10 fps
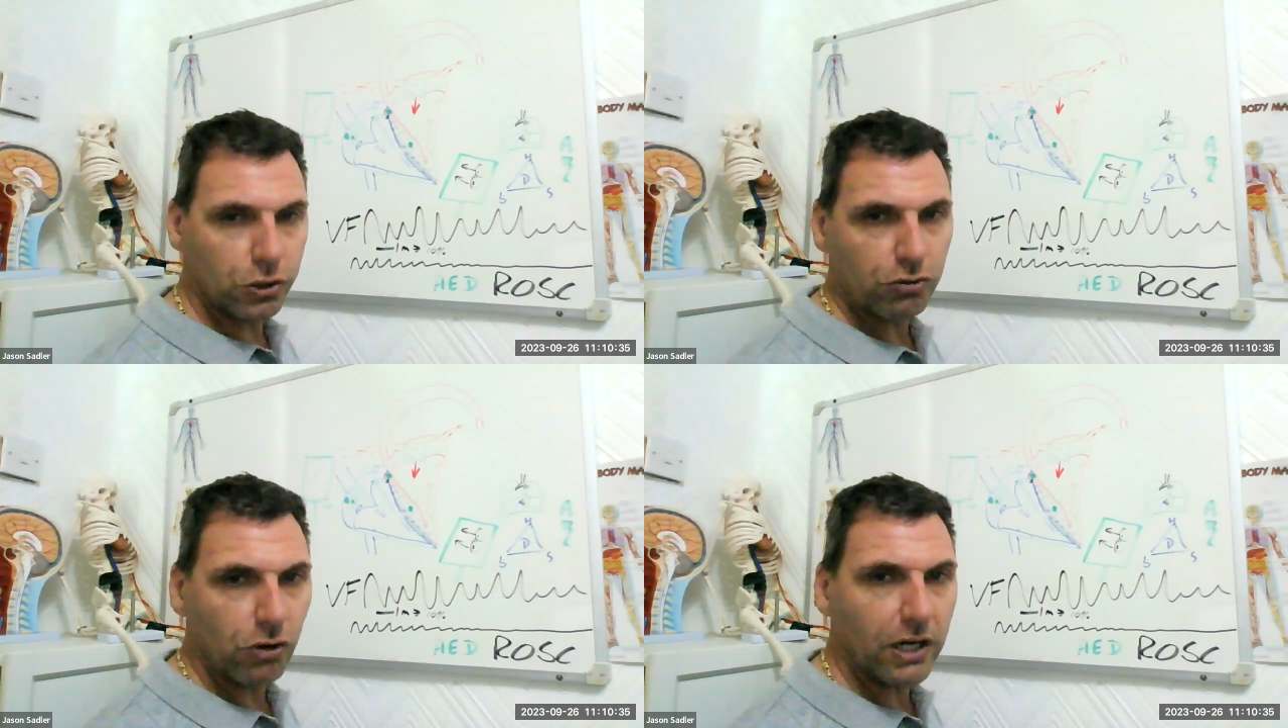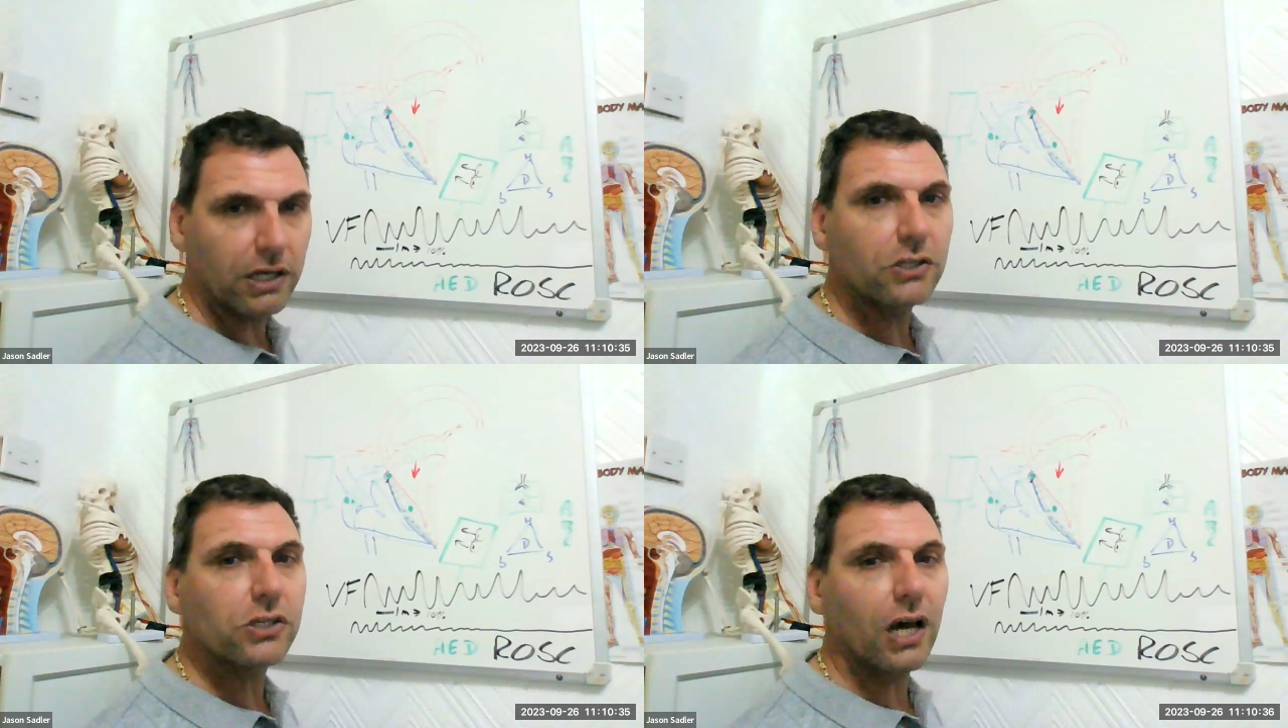
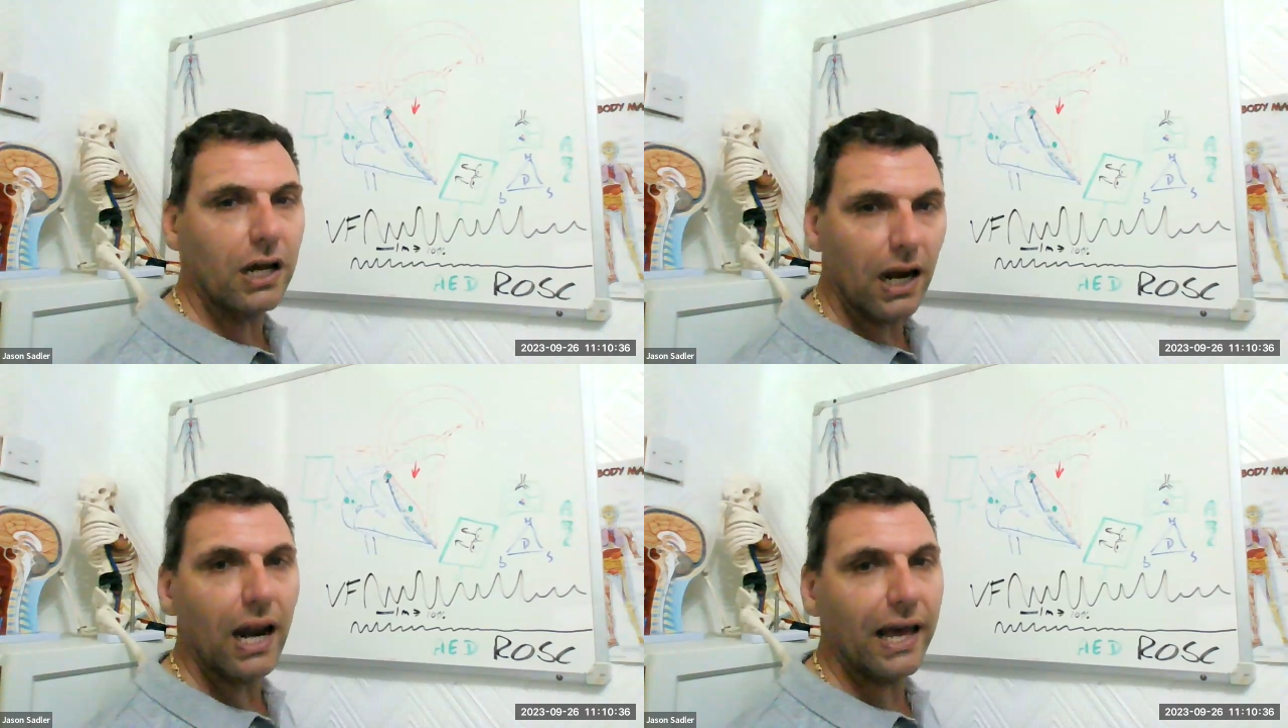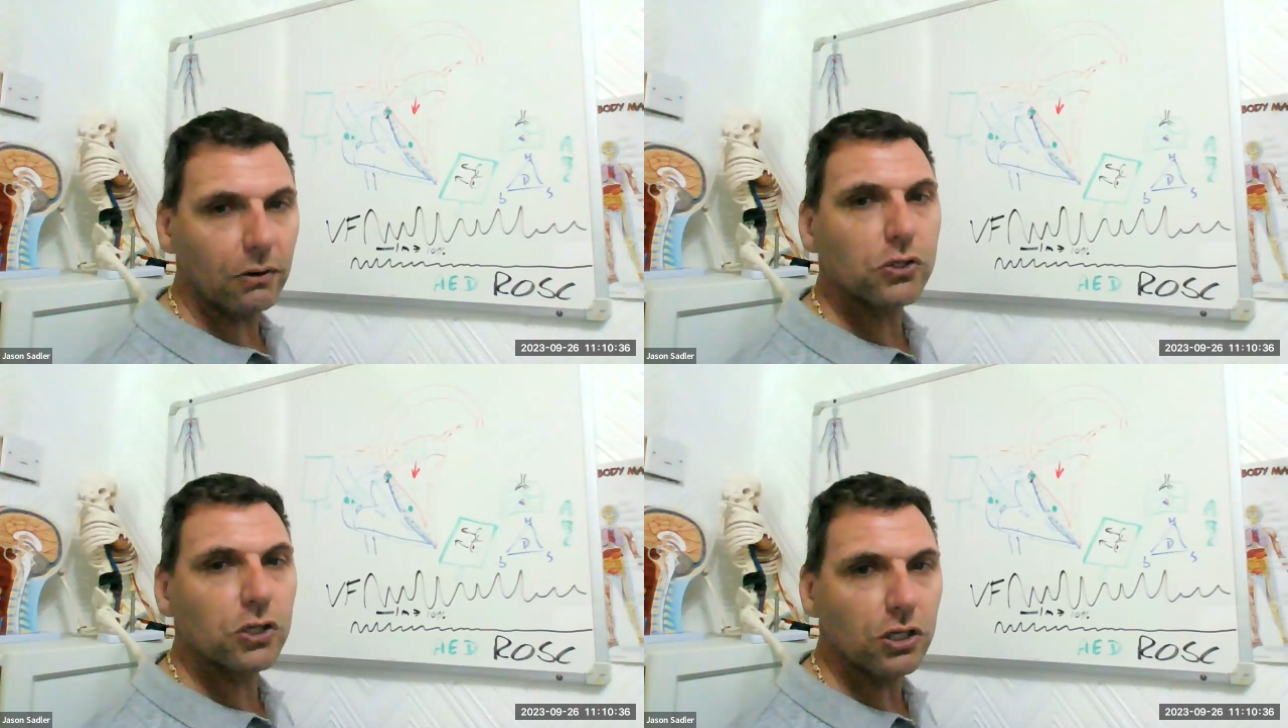trained and
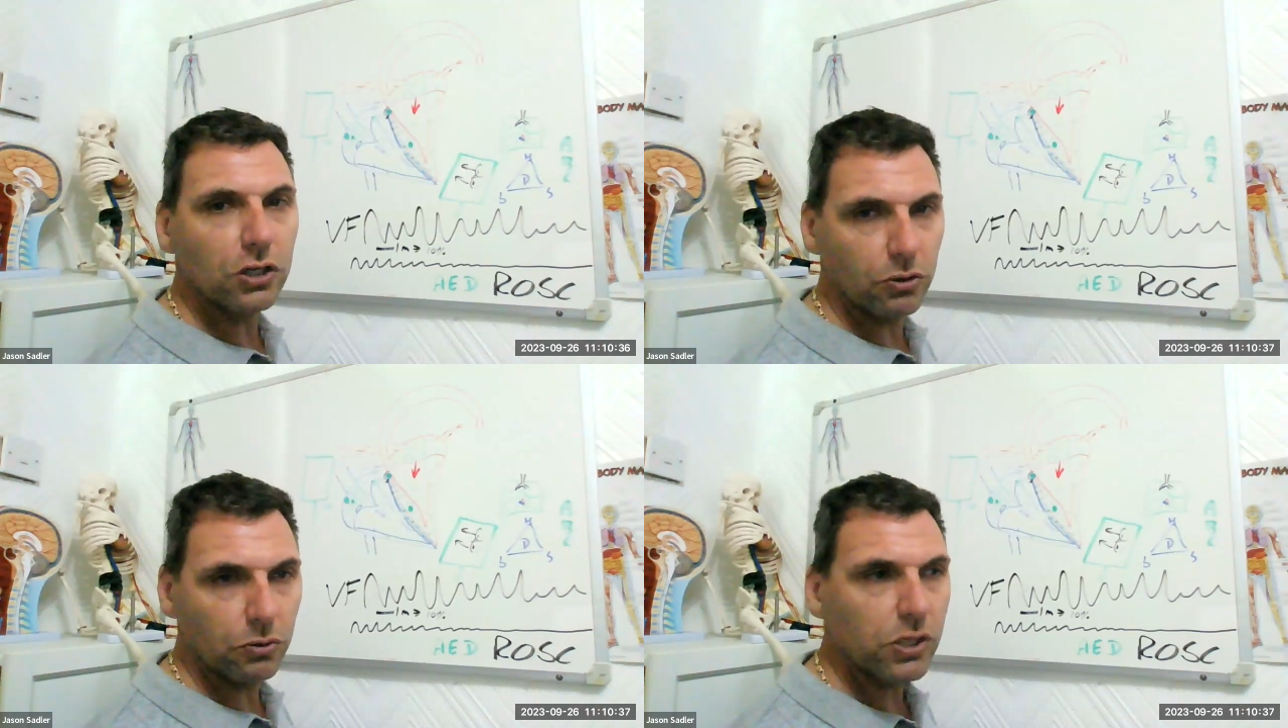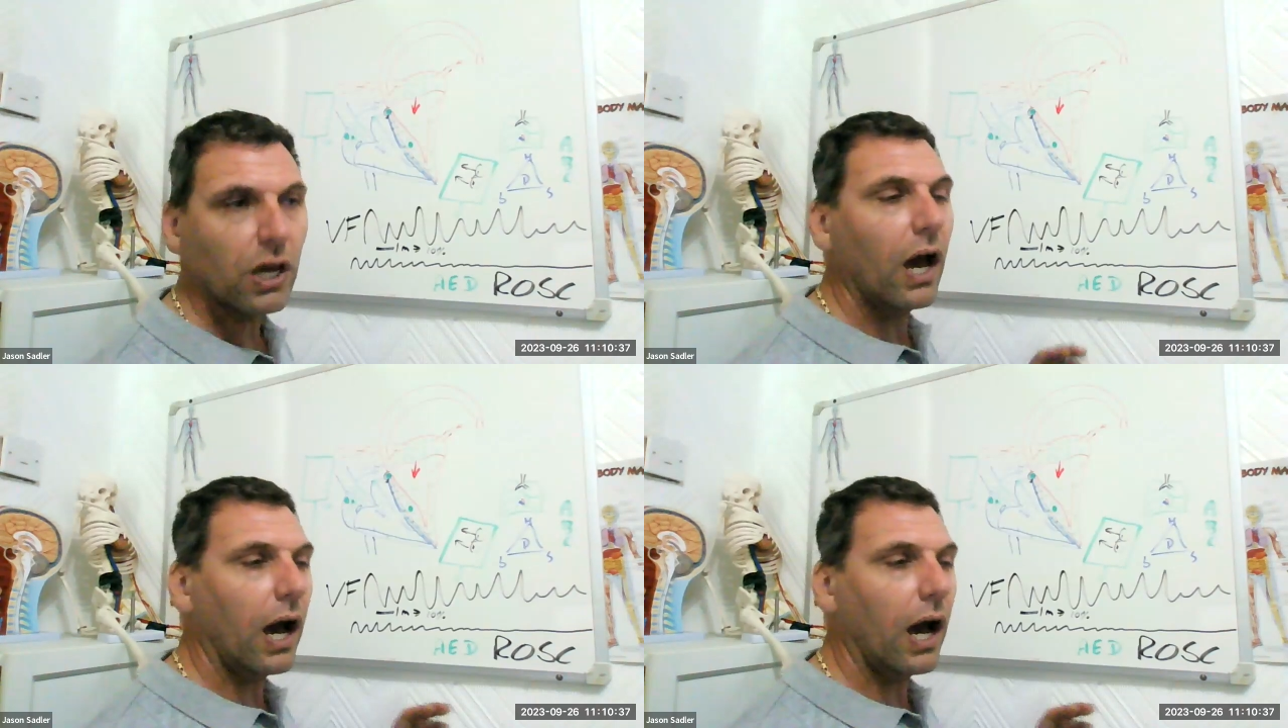allowed to use,